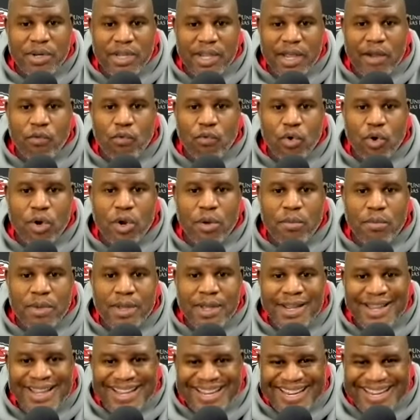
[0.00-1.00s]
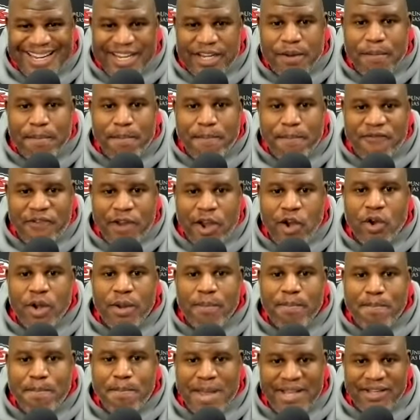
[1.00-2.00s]
that room, getting the very
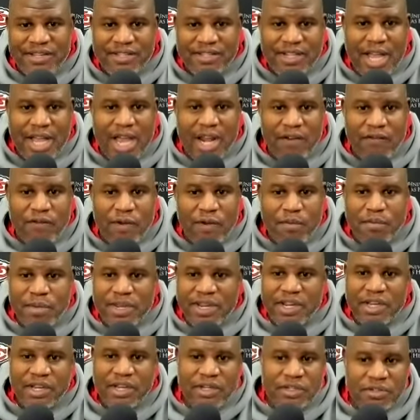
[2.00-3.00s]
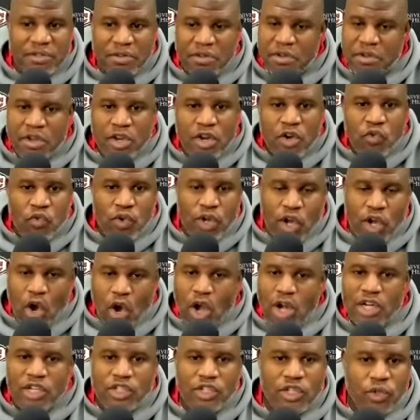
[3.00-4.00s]
best out of them because
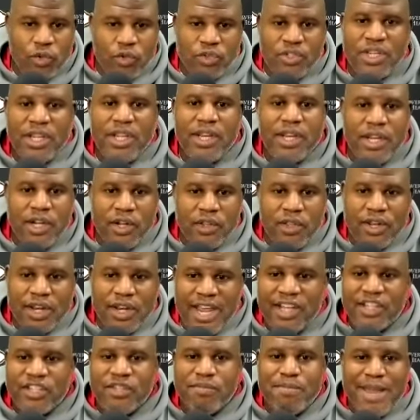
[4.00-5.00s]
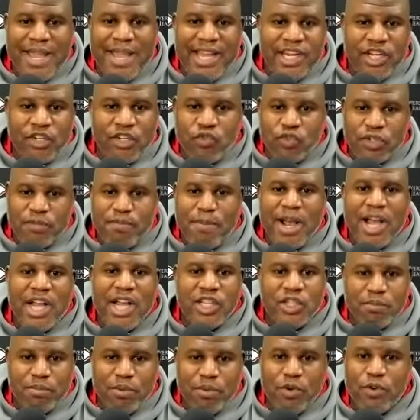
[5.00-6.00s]
regardless who's in there, the next man is
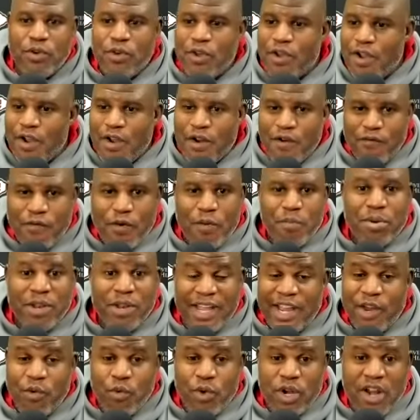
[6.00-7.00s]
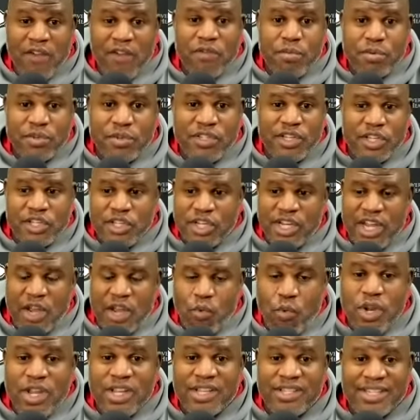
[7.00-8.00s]
responsible for playing whatever position that
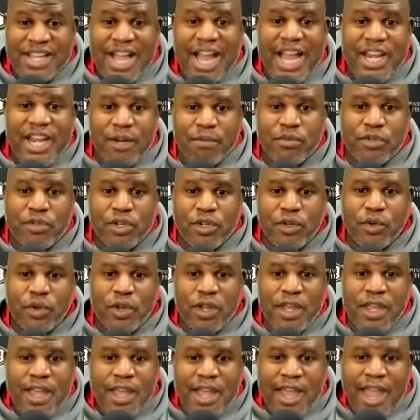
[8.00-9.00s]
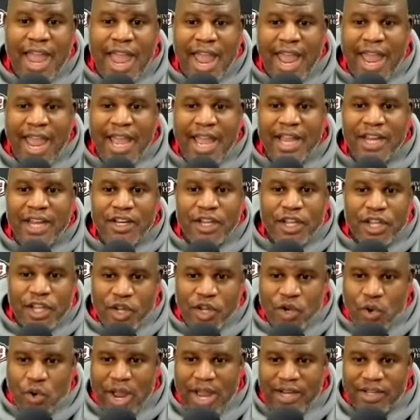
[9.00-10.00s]
we assign them to. And
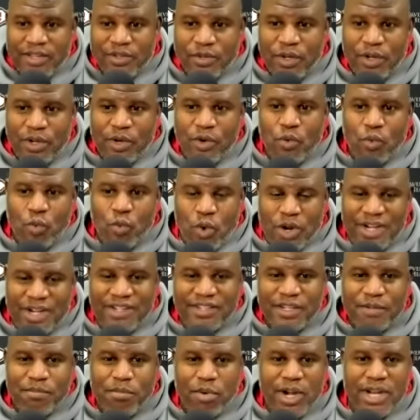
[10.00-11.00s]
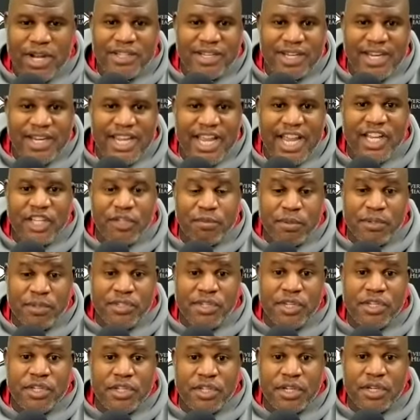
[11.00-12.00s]
you ask, uh, what does he bring to the X
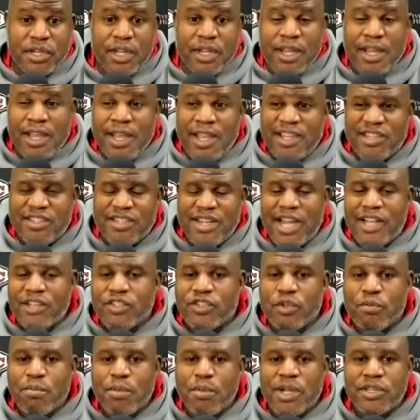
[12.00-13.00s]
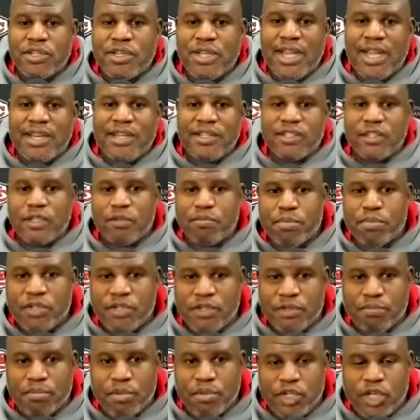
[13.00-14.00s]
position? It's not so much that it's a p-
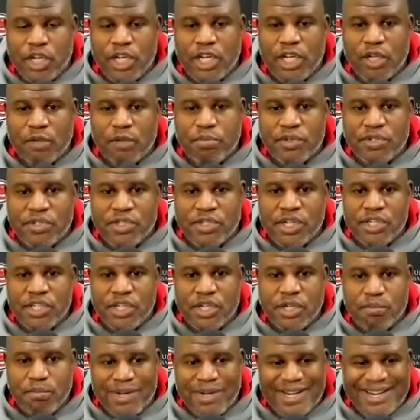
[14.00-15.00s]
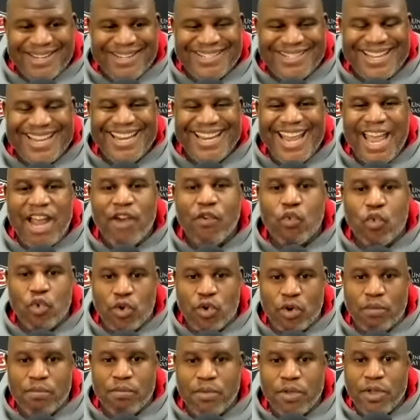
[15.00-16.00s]
particular position because in that
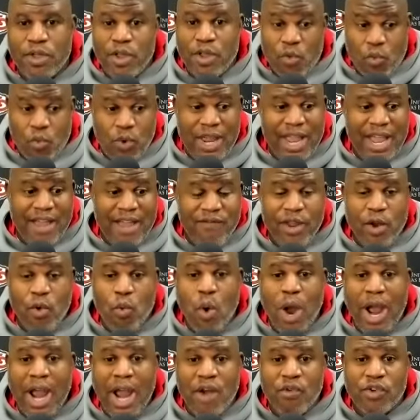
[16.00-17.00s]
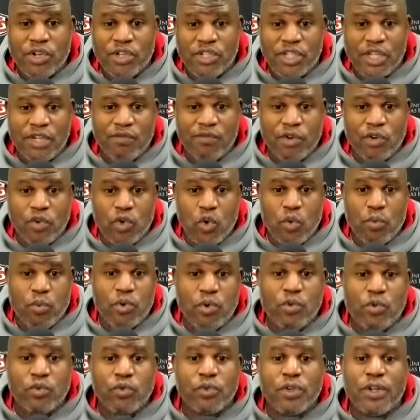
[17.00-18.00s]
room, we have a wide receiver group
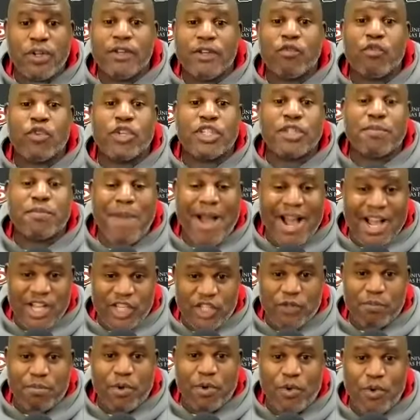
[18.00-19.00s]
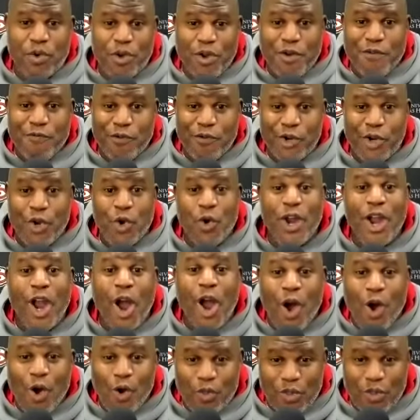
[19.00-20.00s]
who's responsible for knowing
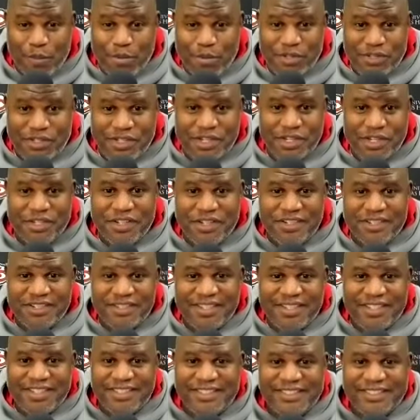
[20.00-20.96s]
all the positions.